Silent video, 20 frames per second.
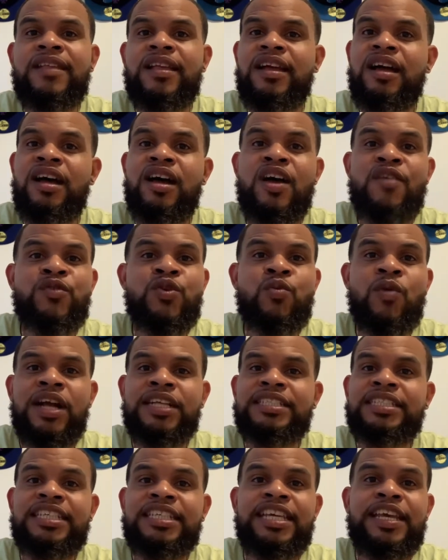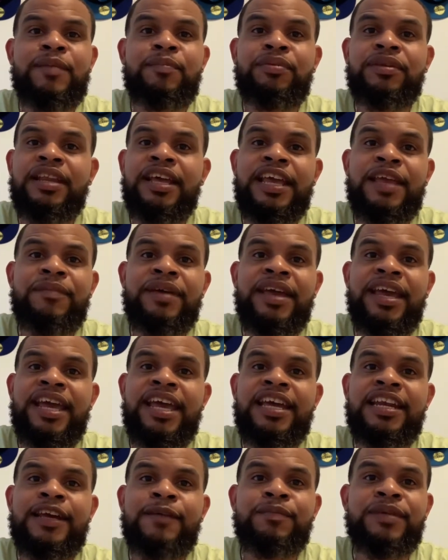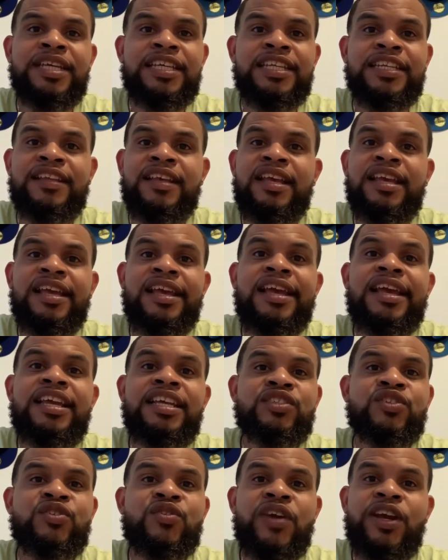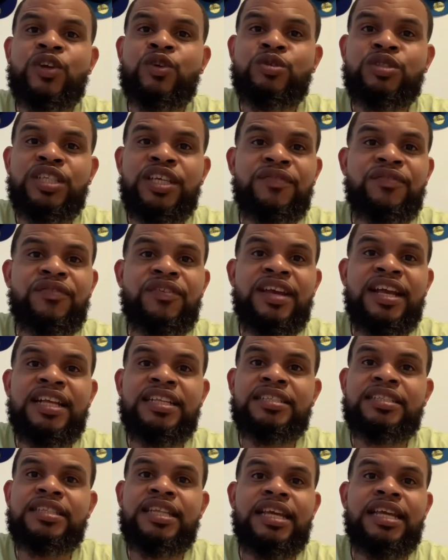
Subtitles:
If you watch the kid play, man, I mean, he's great on defense.